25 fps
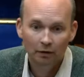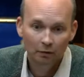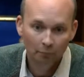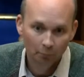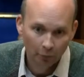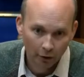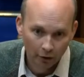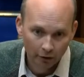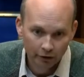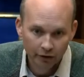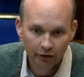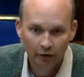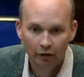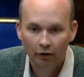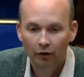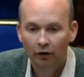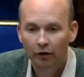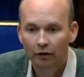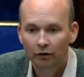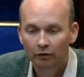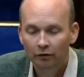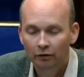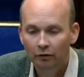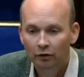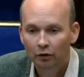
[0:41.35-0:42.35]
Bertie
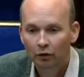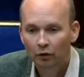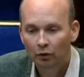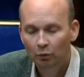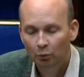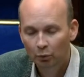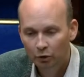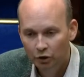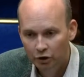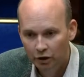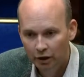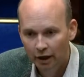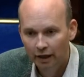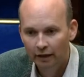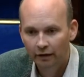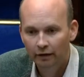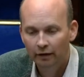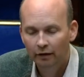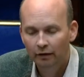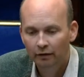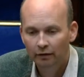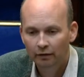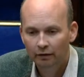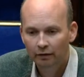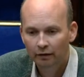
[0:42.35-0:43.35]
Ahern was
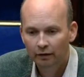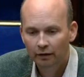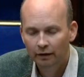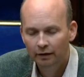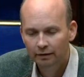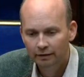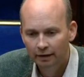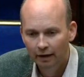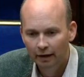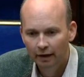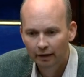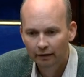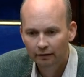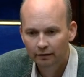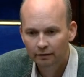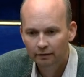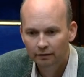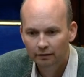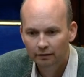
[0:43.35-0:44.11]
shaking his hands.